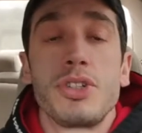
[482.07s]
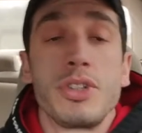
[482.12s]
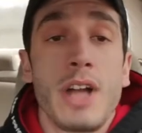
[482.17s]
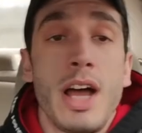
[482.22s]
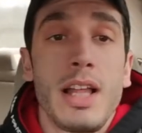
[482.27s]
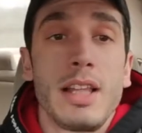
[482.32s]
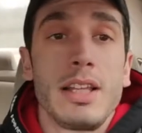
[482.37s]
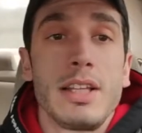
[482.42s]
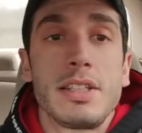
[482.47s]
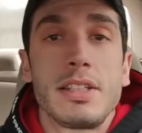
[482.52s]
You're
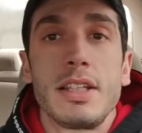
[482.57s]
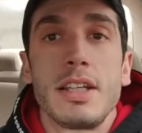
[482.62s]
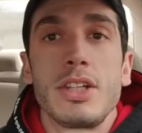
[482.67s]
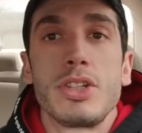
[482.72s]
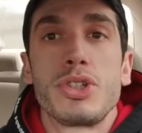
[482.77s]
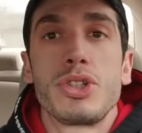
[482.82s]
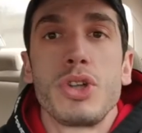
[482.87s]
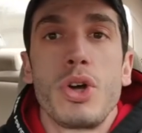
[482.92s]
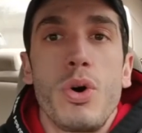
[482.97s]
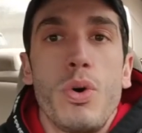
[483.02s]
not
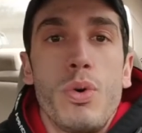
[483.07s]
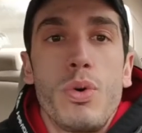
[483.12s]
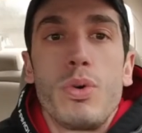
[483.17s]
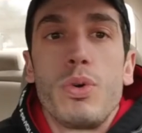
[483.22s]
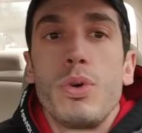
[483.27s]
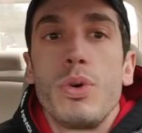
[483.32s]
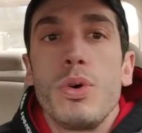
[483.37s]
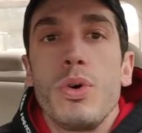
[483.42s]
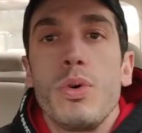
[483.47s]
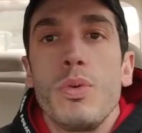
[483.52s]
listening. So,
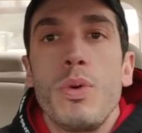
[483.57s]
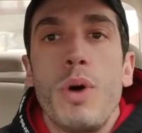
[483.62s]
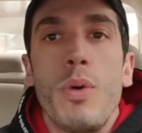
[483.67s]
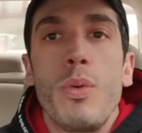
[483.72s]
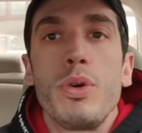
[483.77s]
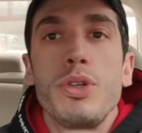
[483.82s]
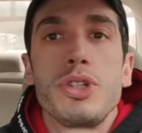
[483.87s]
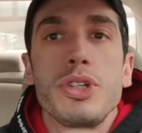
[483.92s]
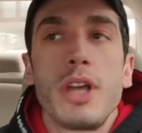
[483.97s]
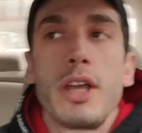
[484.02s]
what
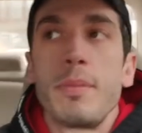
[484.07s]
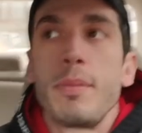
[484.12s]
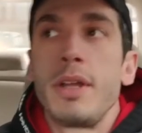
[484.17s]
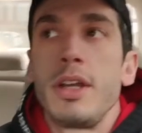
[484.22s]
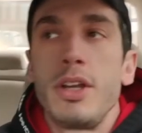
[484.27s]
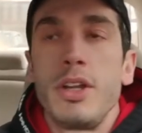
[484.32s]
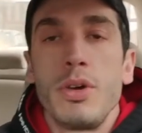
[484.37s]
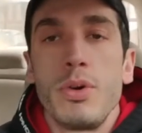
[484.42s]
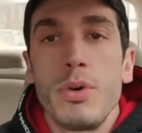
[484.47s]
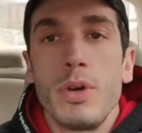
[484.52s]
would you like me
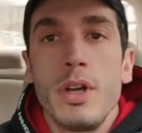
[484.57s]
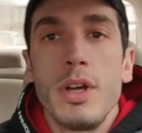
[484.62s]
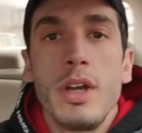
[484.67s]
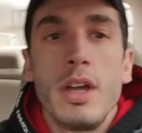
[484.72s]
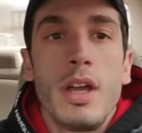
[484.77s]
to do?